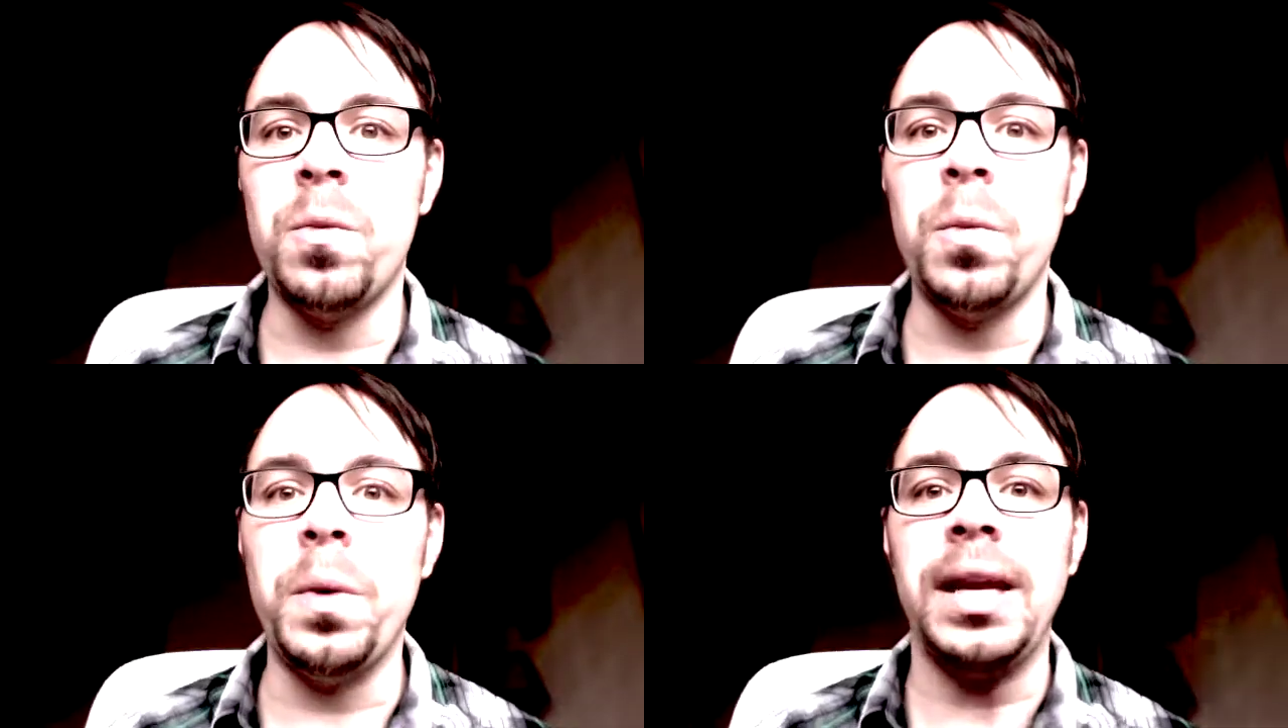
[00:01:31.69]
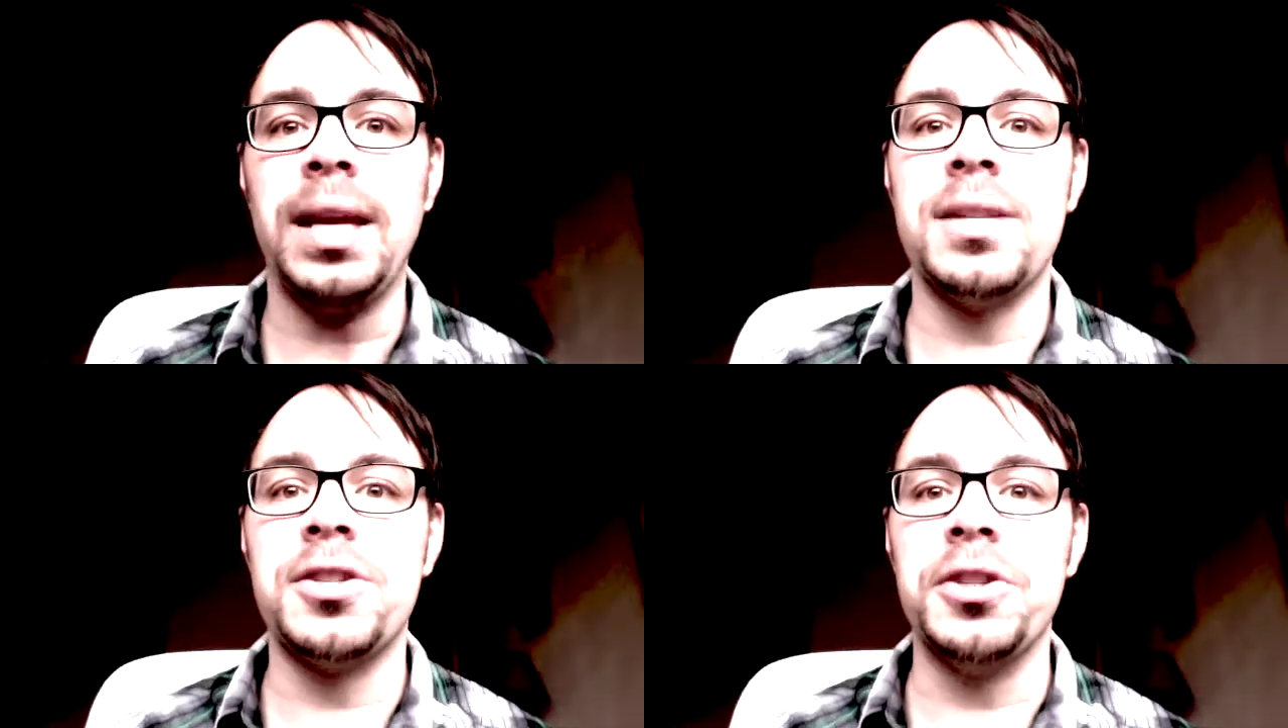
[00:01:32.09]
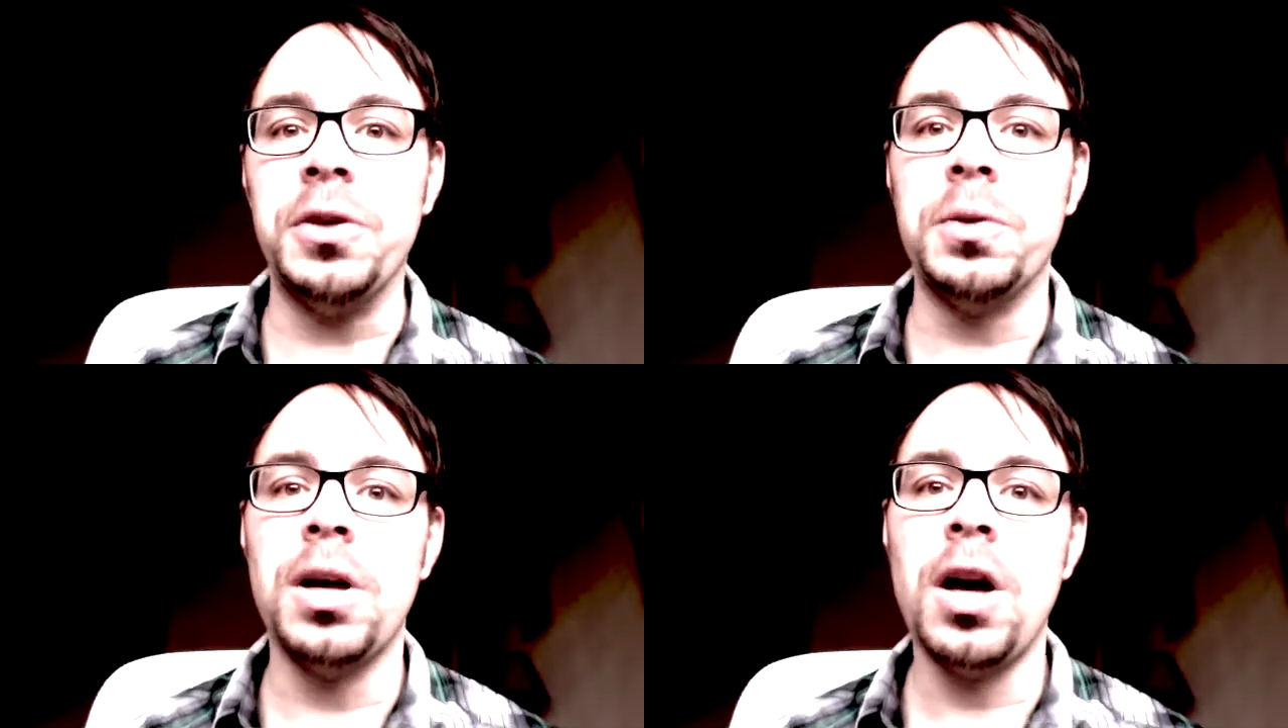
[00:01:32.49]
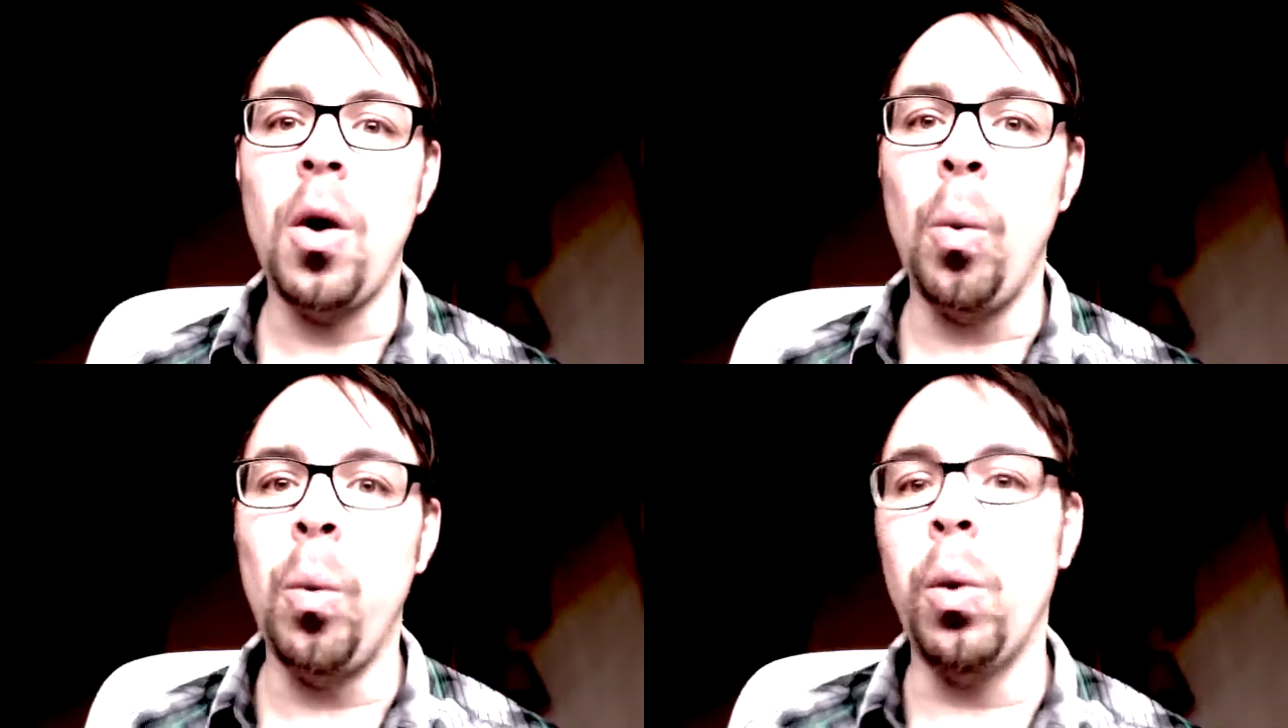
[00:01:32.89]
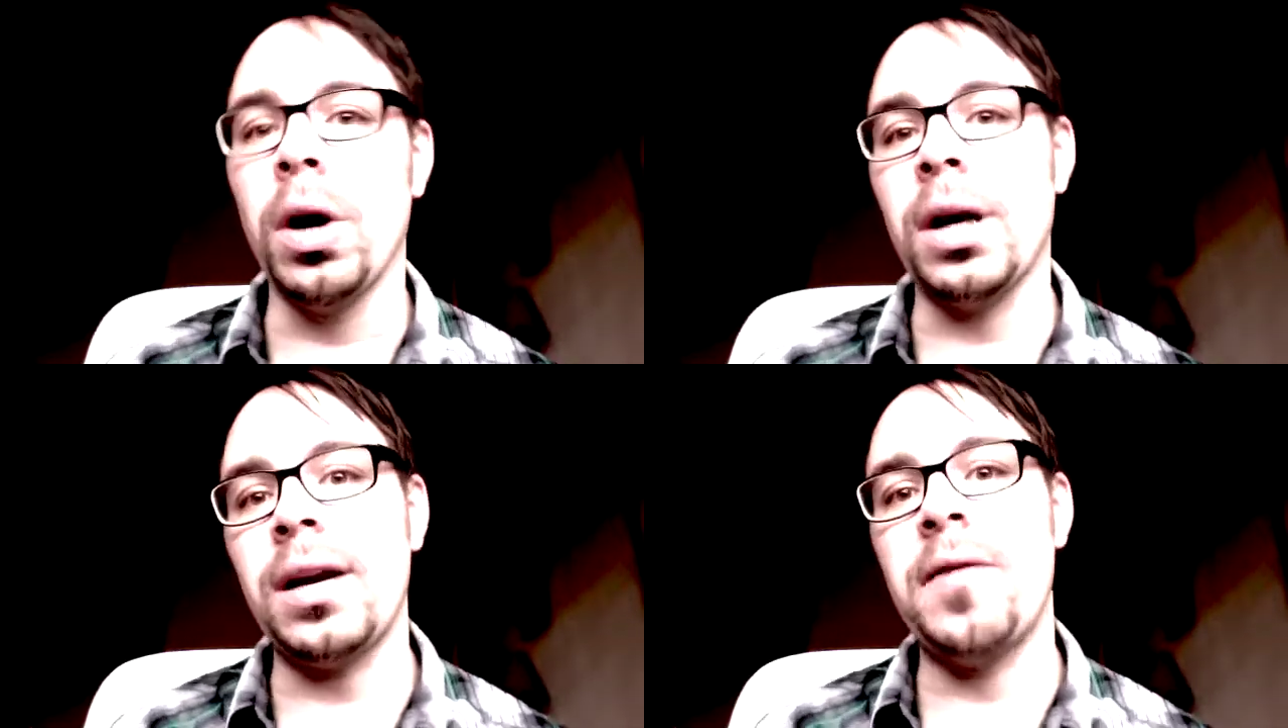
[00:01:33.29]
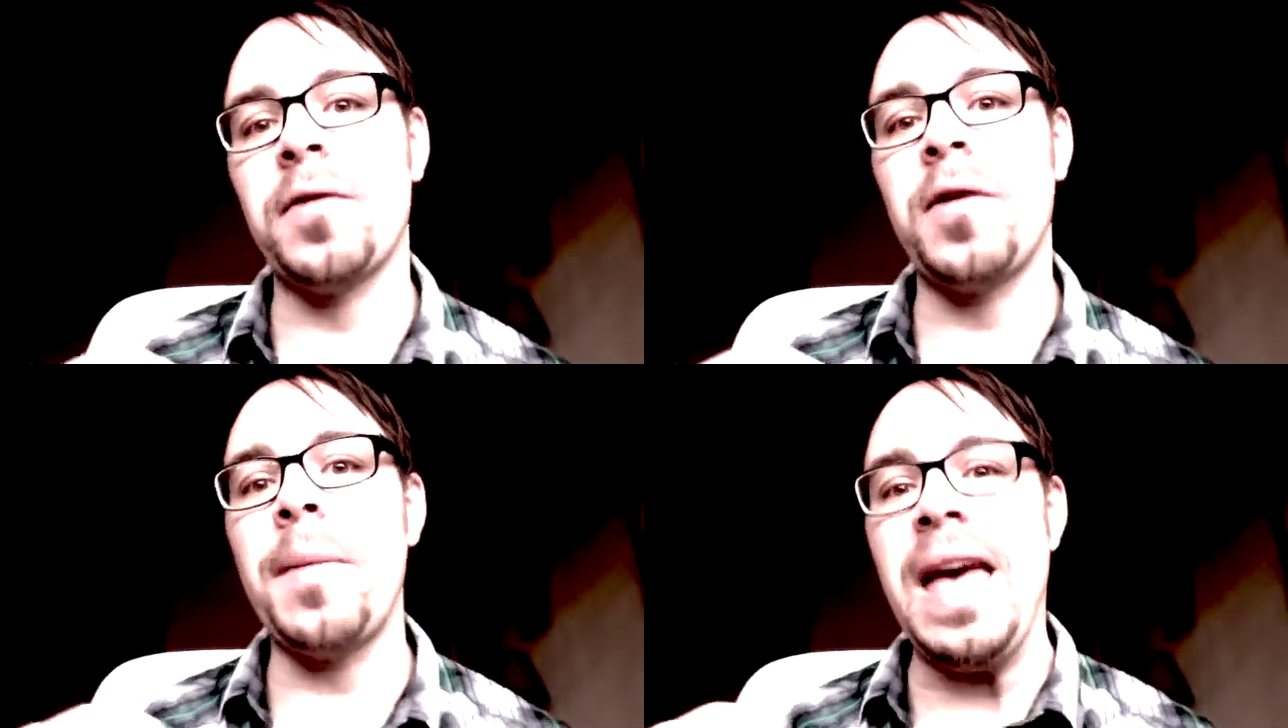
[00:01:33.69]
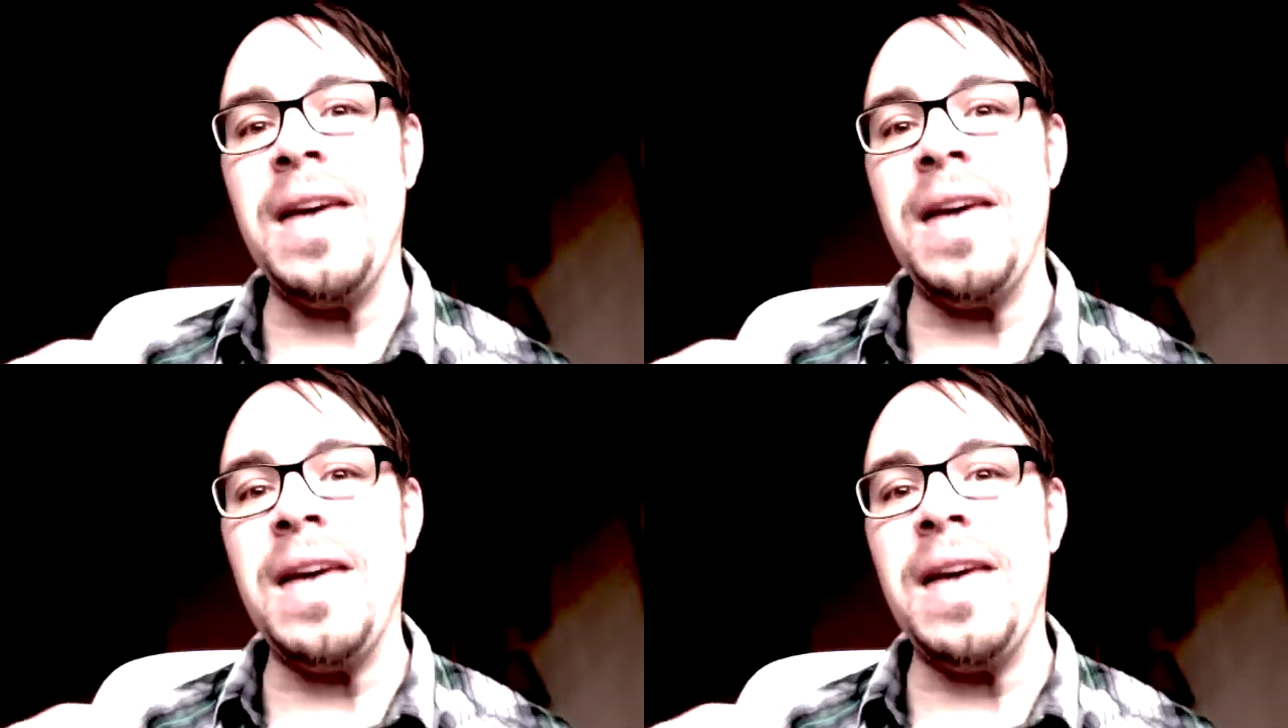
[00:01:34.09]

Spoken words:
we need to work from